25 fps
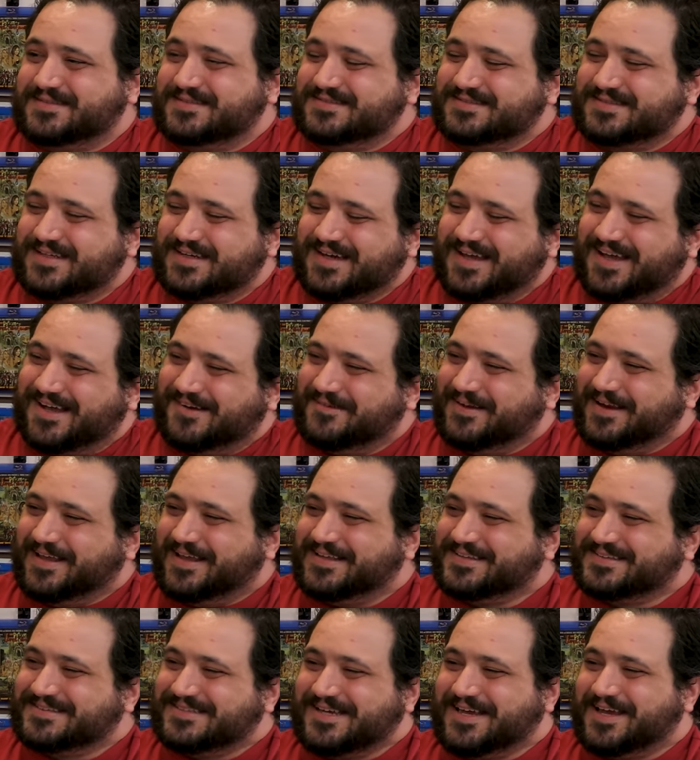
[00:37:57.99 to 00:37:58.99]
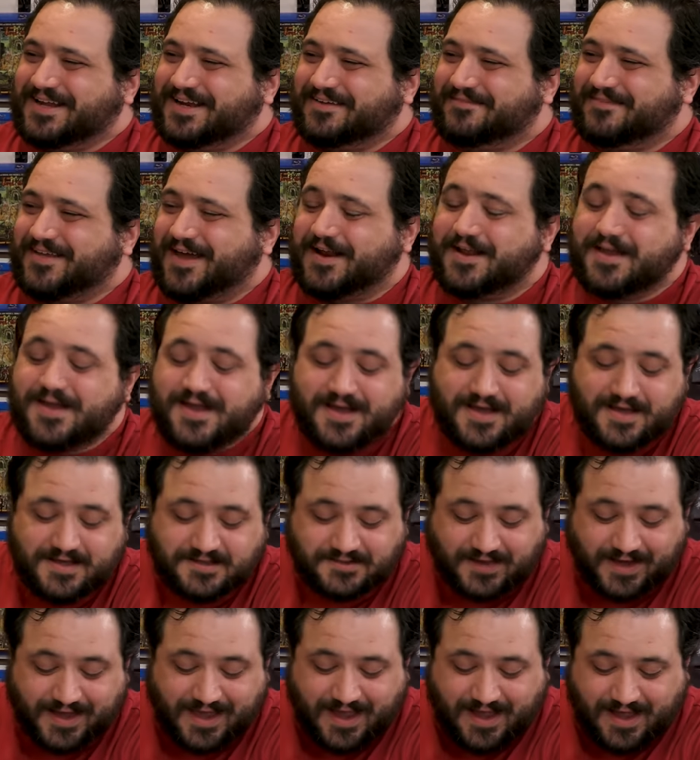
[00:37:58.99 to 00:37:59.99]
and it's like, oh, we didn't get to see any of that.
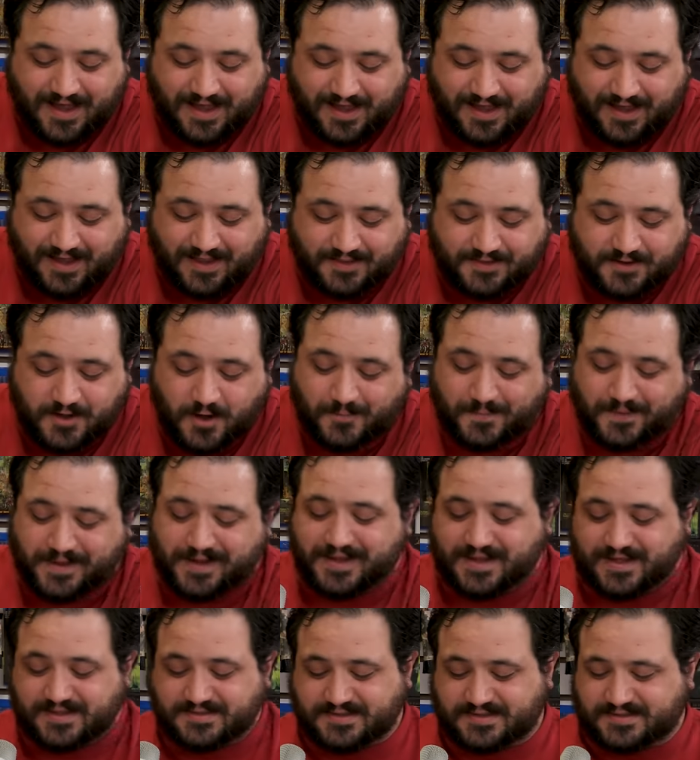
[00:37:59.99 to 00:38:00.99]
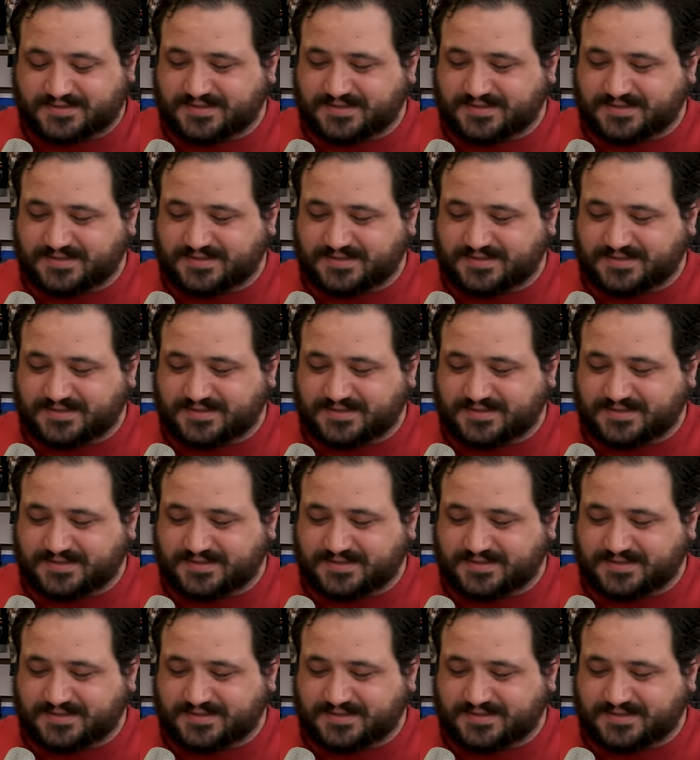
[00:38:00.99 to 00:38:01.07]
So yeah, uh, the opening is